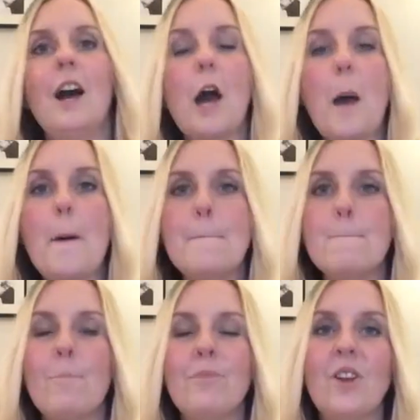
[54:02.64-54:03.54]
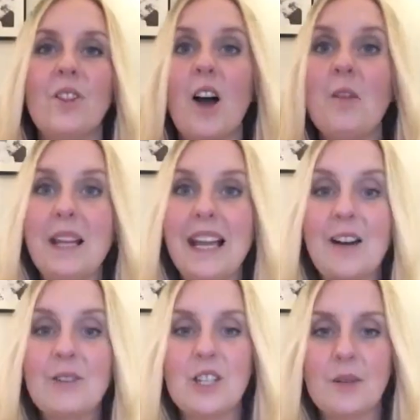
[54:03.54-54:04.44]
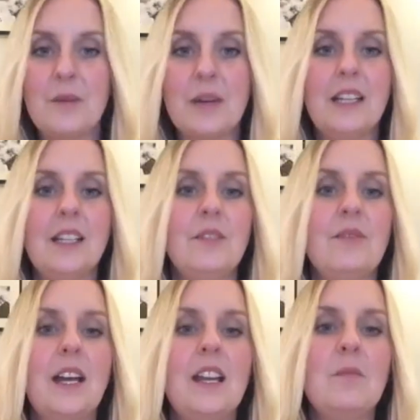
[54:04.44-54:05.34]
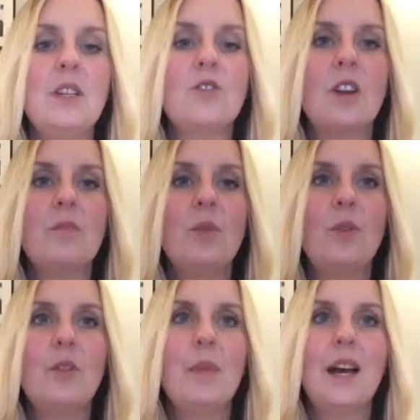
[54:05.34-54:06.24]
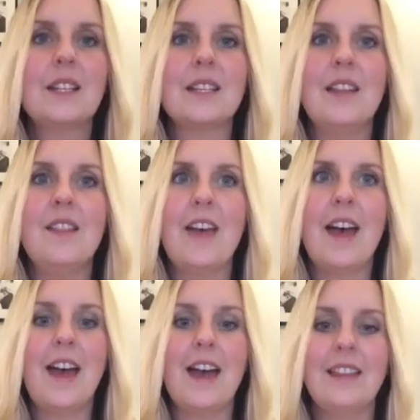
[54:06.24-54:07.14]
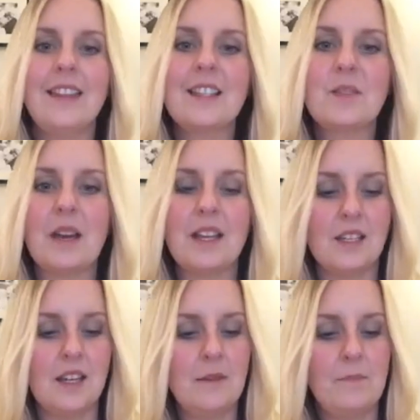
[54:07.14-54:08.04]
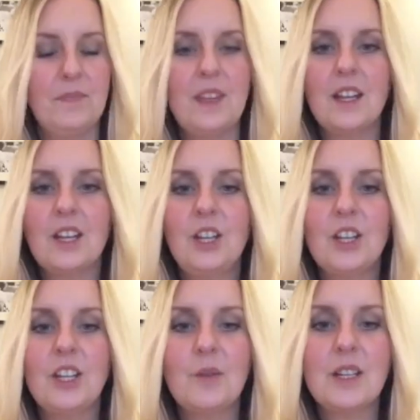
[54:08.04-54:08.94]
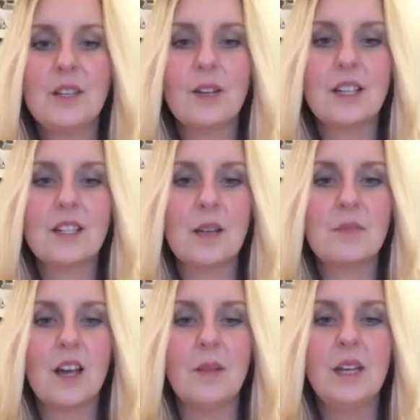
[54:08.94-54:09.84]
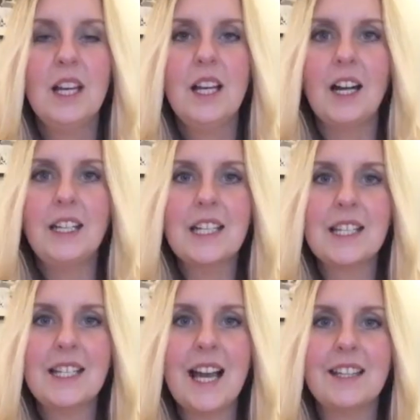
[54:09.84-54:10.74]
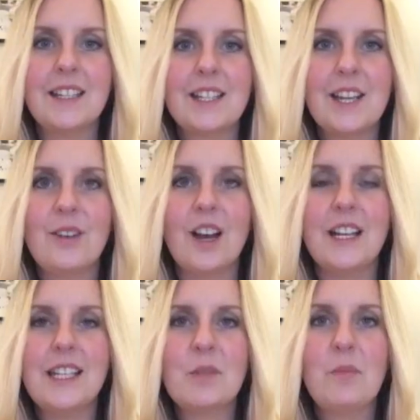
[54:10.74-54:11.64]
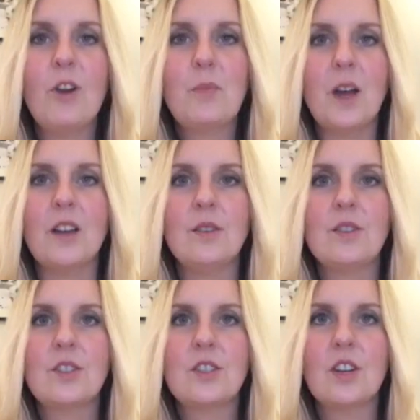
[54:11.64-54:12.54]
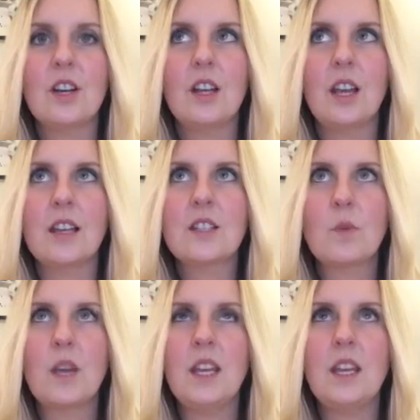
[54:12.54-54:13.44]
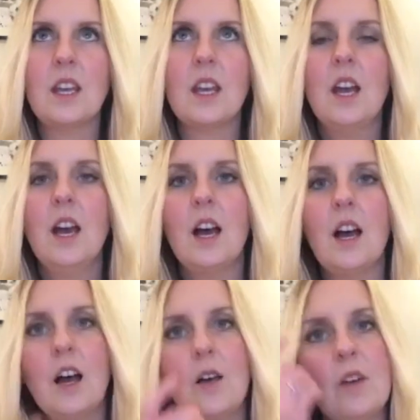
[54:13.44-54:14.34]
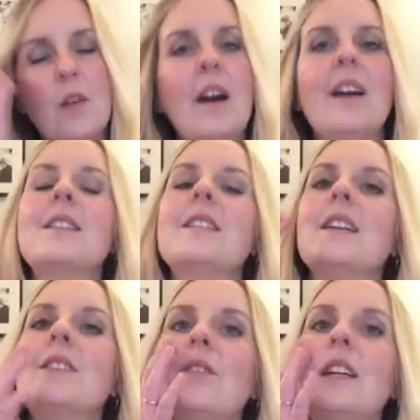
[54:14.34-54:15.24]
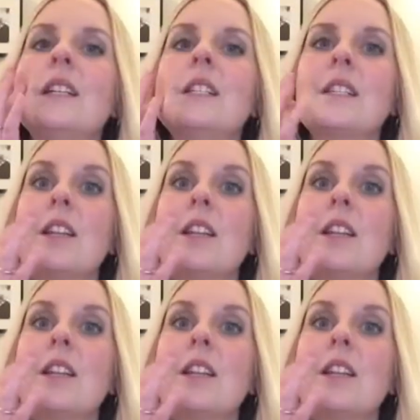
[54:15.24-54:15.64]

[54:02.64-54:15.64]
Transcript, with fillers: Um, not that I'd be allowed to anyway. In fact, let me try and put the pattern there. That's better. Then I can look at you and do it at the same time. I need a stand, don't I? I did a blog post last week um, about accessories.